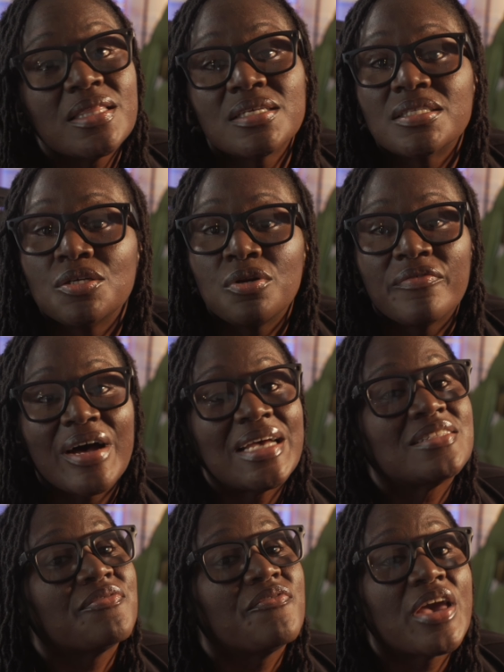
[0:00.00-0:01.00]
this new
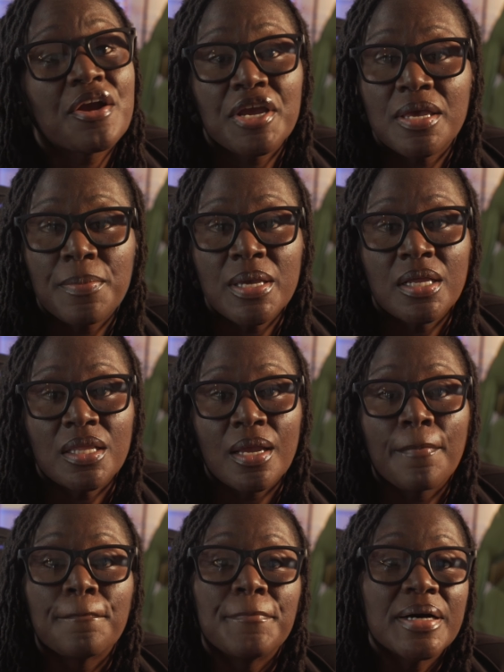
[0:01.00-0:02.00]
device very
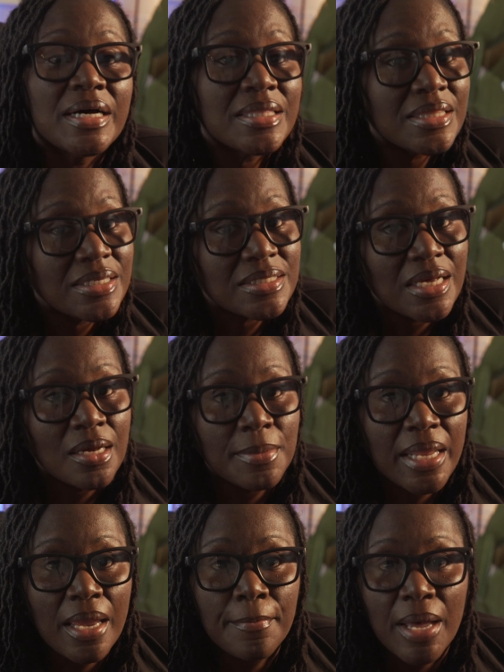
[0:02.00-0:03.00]
appealing. But this
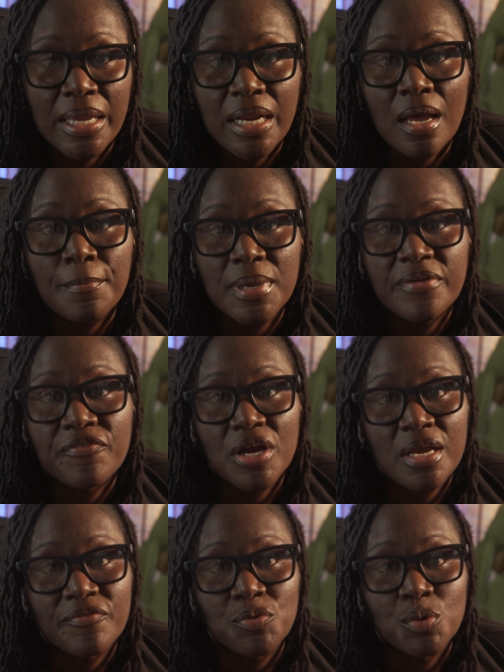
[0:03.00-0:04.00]
update might not be for
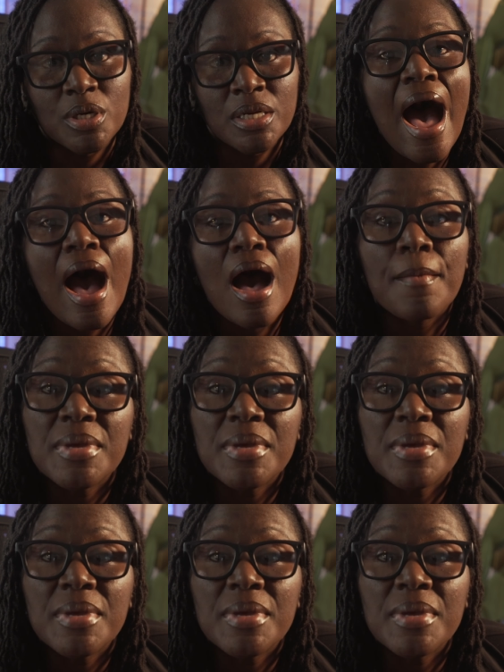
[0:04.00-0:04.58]
everyone. I'm